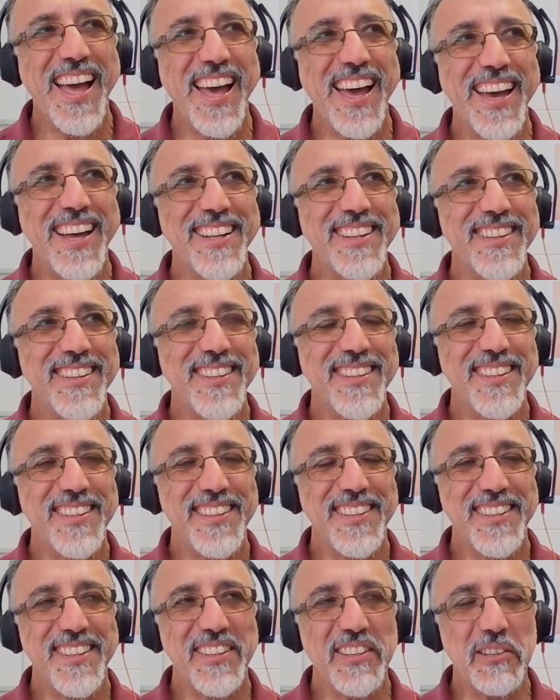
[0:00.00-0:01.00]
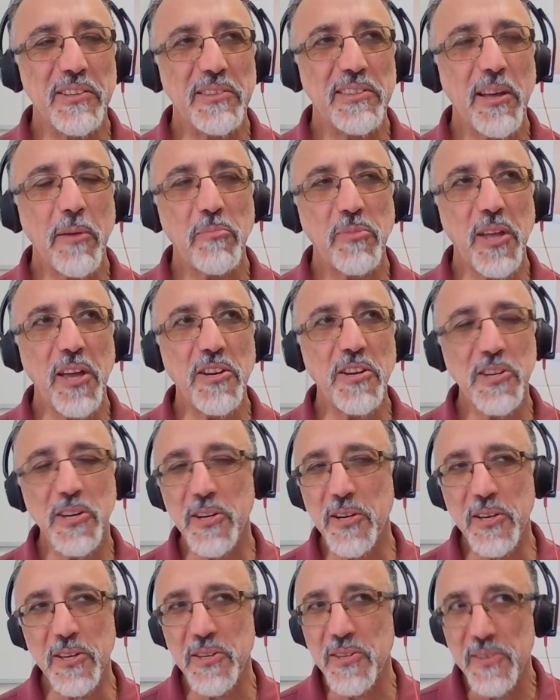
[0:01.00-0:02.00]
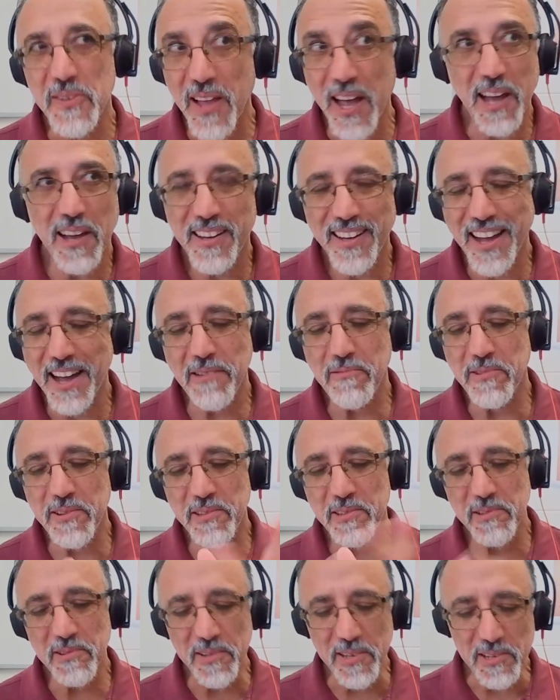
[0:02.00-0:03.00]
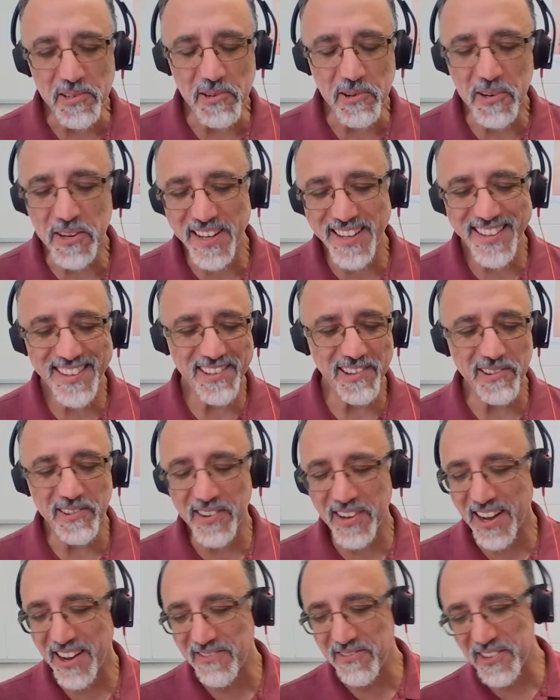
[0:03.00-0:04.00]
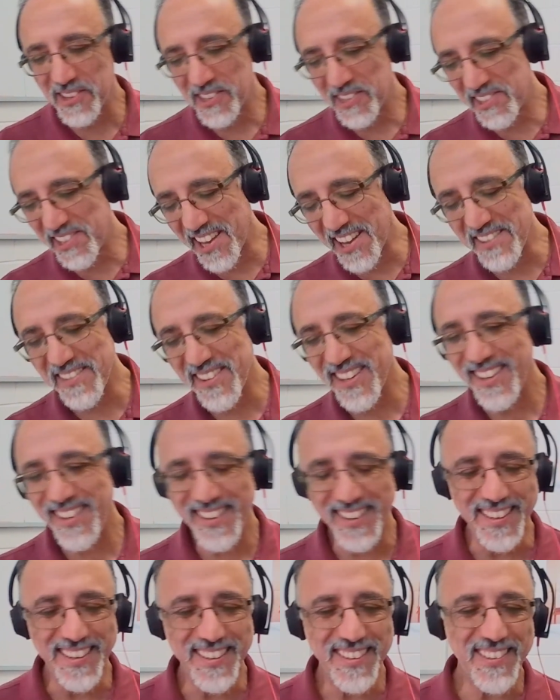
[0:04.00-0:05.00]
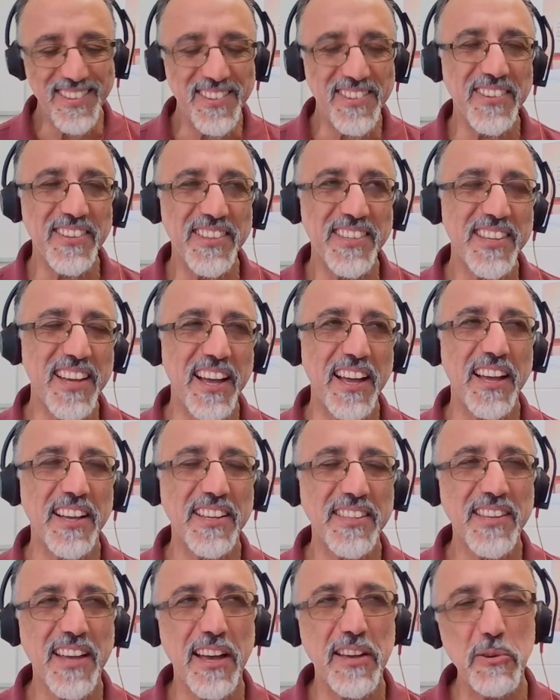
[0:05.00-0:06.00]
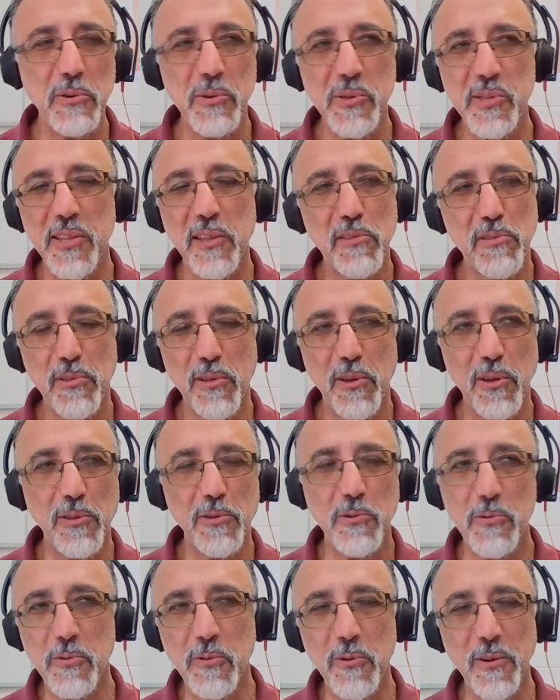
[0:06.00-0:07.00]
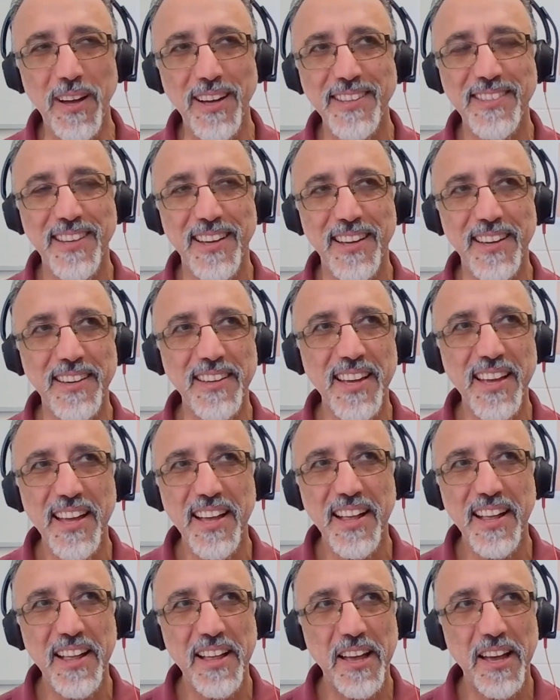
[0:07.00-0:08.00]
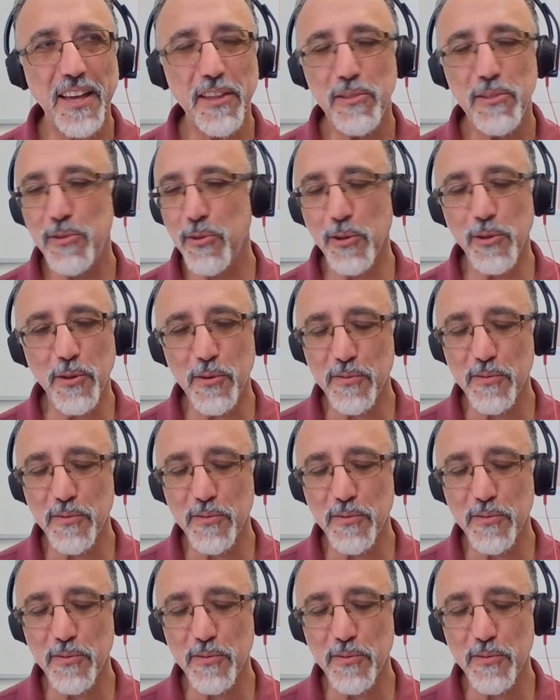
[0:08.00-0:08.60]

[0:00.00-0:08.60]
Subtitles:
And temptation is I want to enjoy it, or I want to save it, and you don't know. So I use the third rule. I say a third